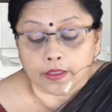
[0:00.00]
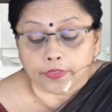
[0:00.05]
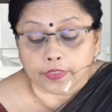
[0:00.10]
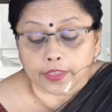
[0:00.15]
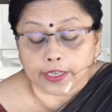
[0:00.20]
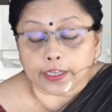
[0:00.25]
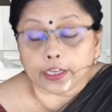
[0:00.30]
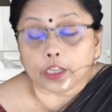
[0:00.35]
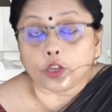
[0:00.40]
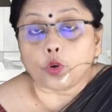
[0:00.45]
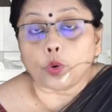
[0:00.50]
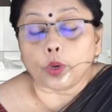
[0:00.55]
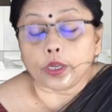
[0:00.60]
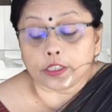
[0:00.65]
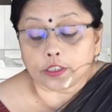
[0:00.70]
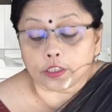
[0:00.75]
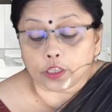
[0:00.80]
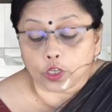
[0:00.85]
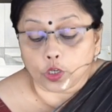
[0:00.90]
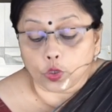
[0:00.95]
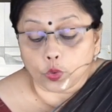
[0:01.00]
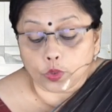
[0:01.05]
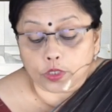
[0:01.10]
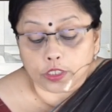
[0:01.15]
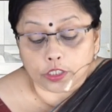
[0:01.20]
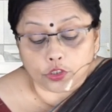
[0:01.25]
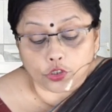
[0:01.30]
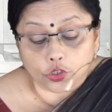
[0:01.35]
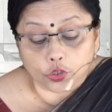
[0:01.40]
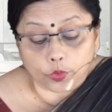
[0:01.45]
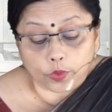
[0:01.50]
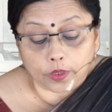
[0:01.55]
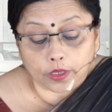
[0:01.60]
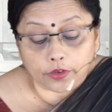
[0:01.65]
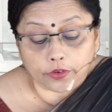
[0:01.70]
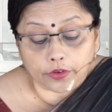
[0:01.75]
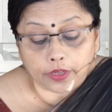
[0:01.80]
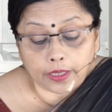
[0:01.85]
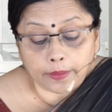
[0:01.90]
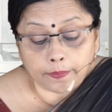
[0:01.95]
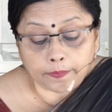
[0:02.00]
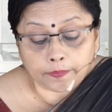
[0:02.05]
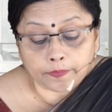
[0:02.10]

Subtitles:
The dacoits looted jewelry.